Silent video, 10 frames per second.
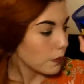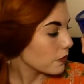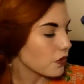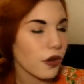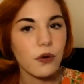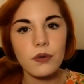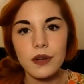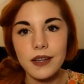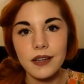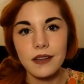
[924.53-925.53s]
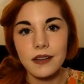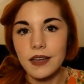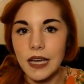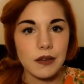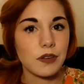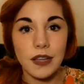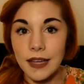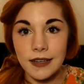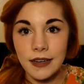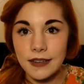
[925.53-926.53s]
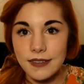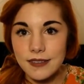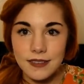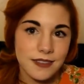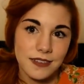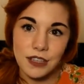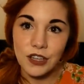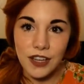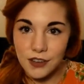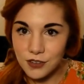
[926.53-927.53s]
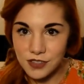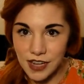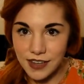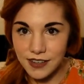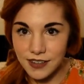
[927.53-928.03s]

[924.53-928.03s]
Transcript: So, if you like nuts, you'll understand.